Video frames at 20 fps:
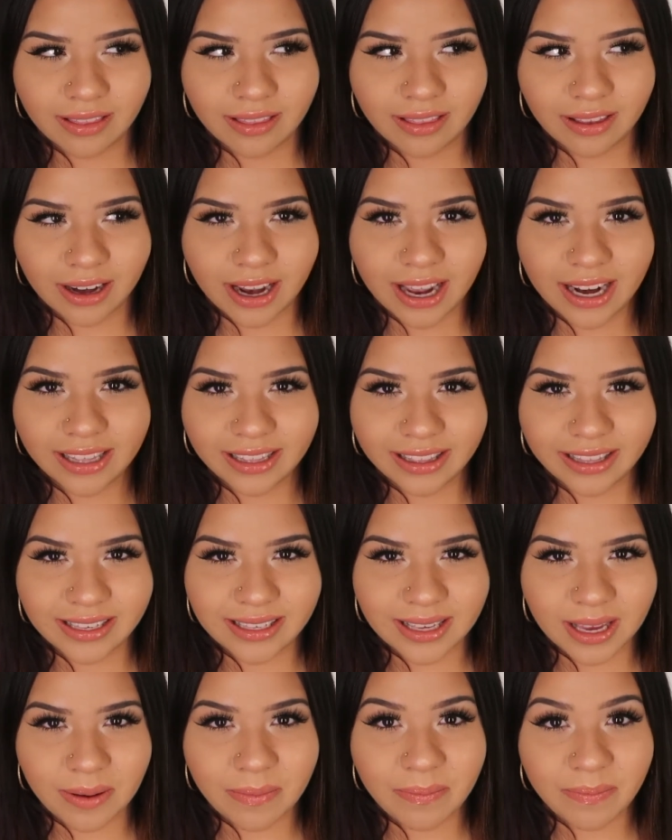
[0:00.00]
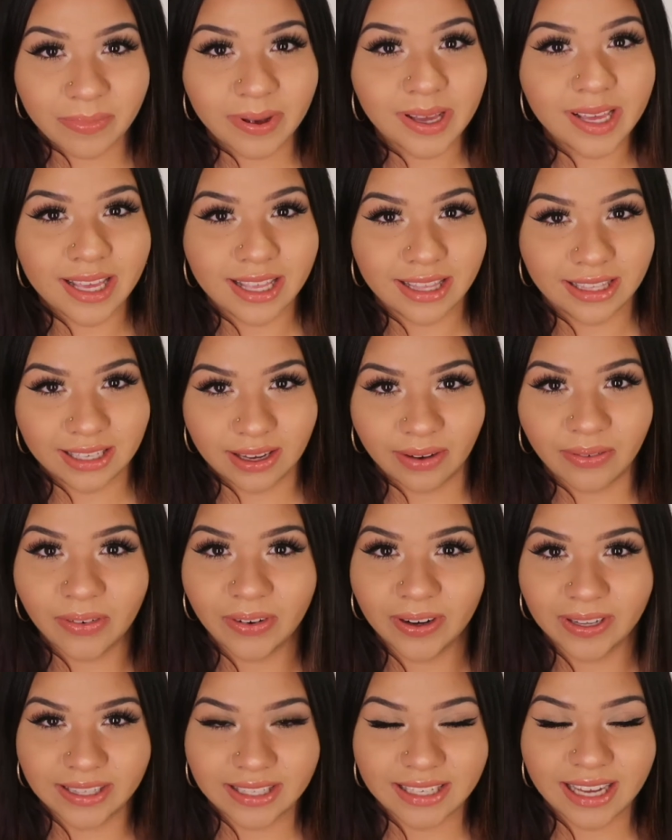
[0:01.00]
they're kind of the same but
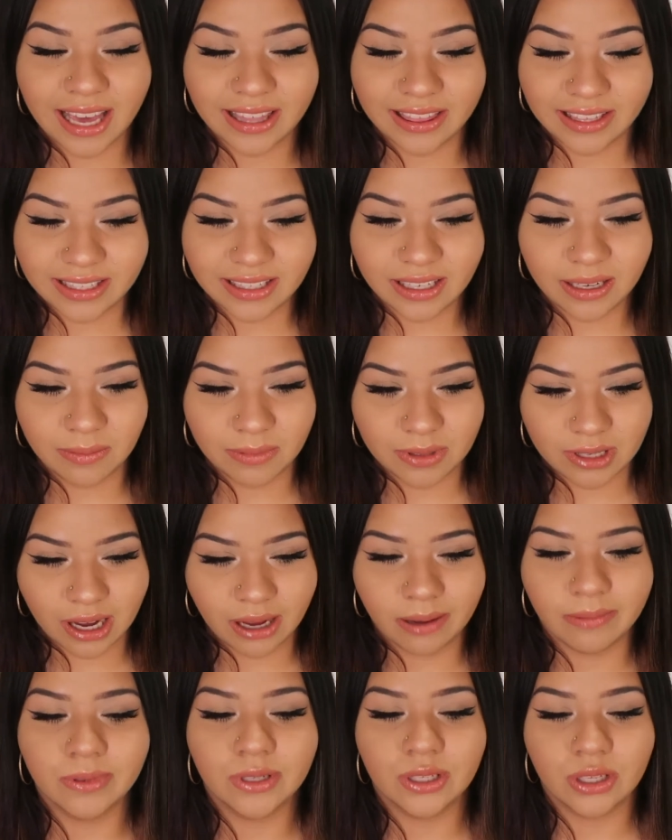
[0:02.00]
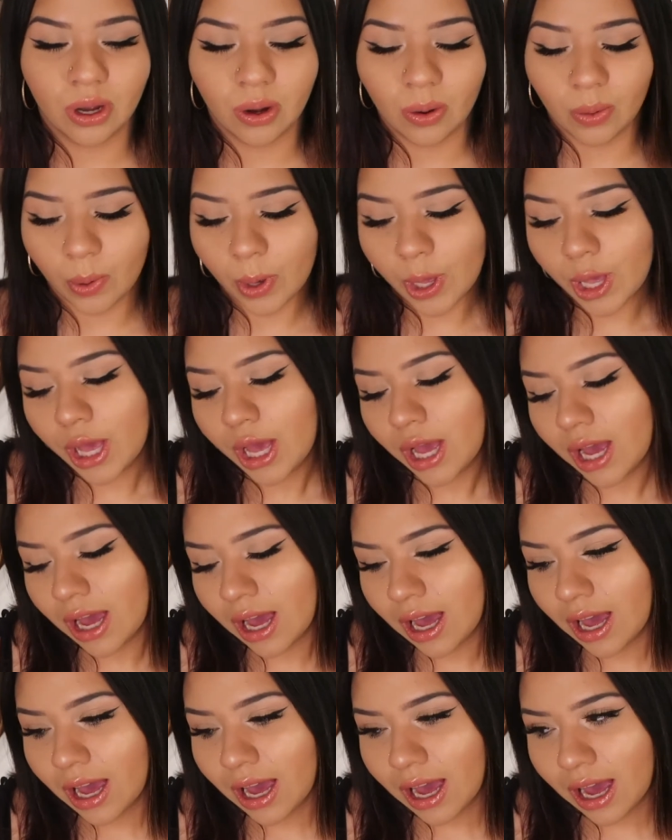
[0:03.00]
different at the same time. So
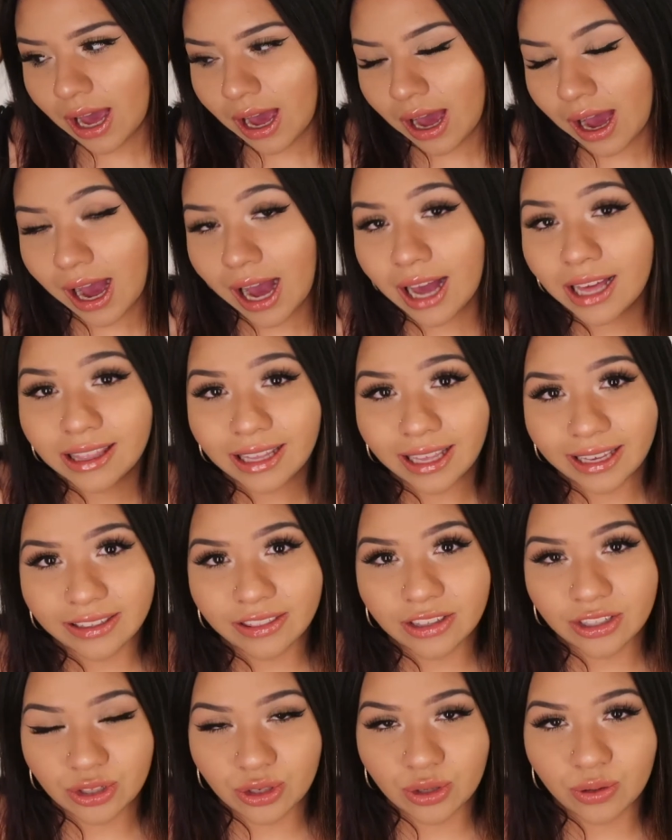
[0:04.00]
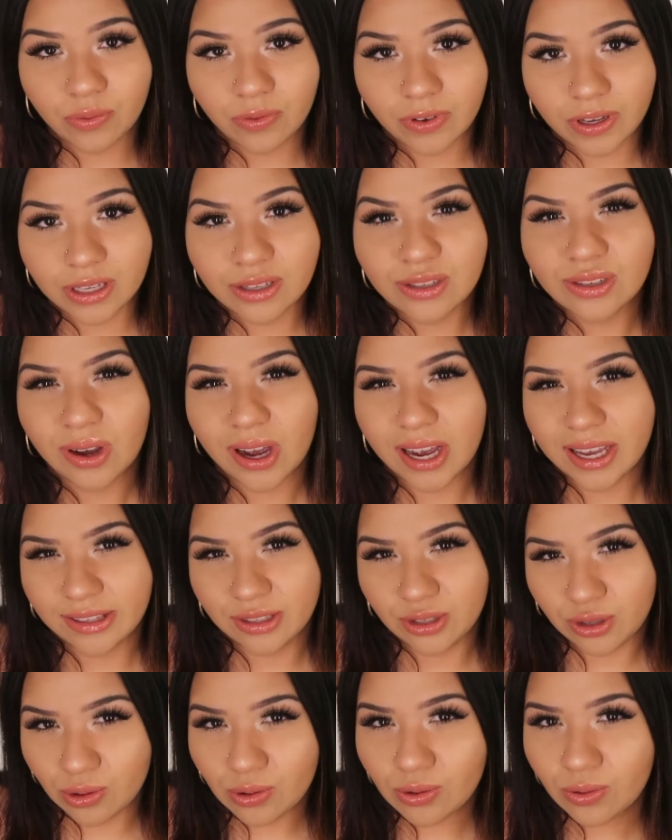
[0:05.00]
I like the Too Faced, so I
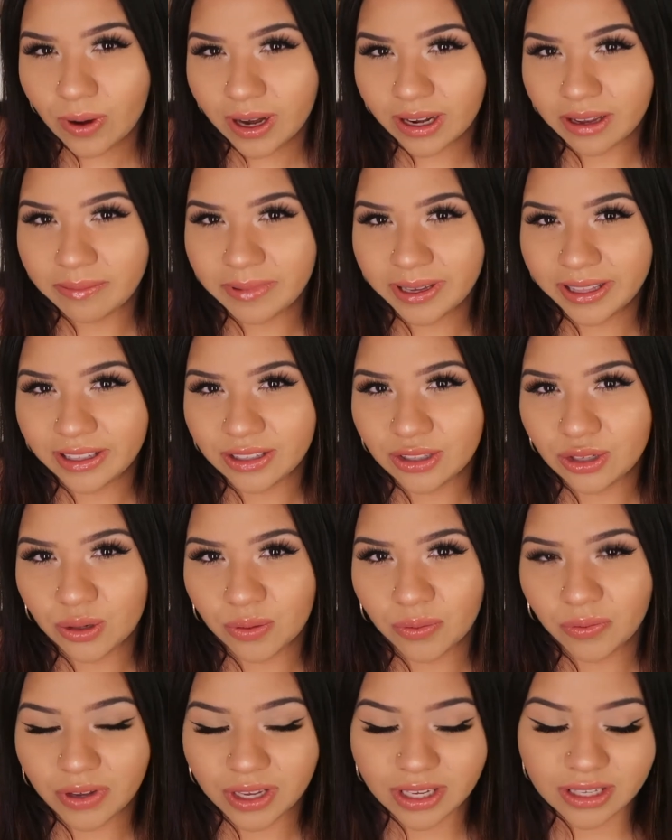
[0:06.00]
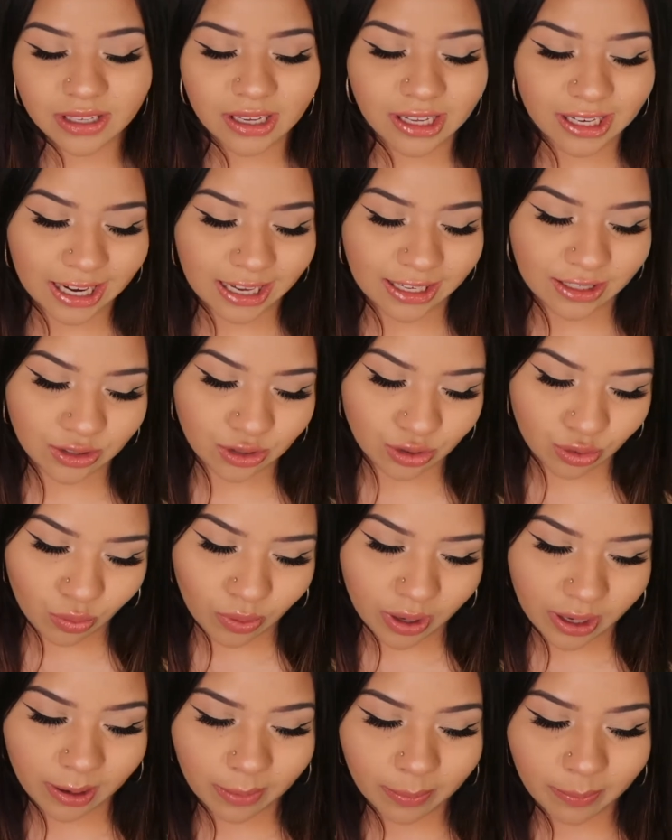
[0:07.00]
do recommend the Too Faced, and I do
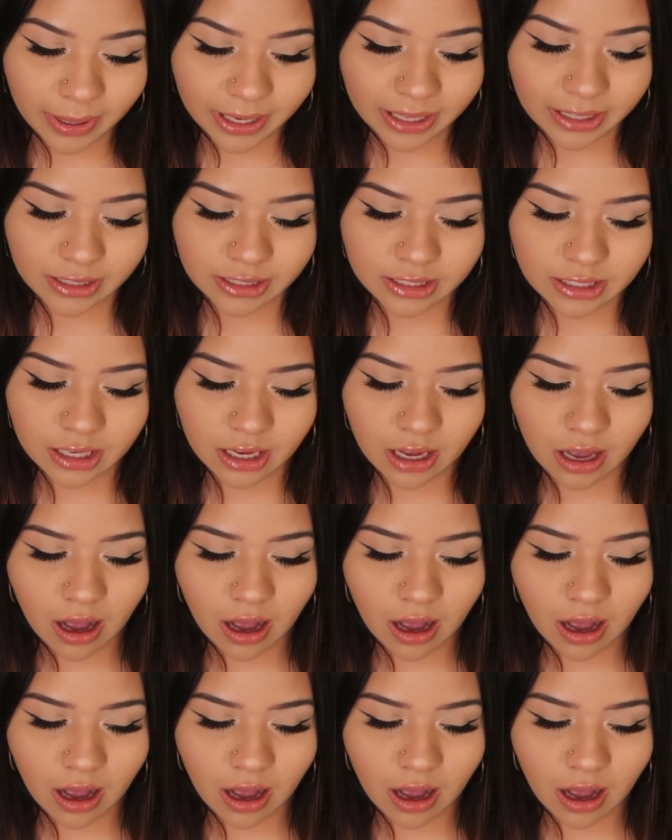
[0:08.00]
recommend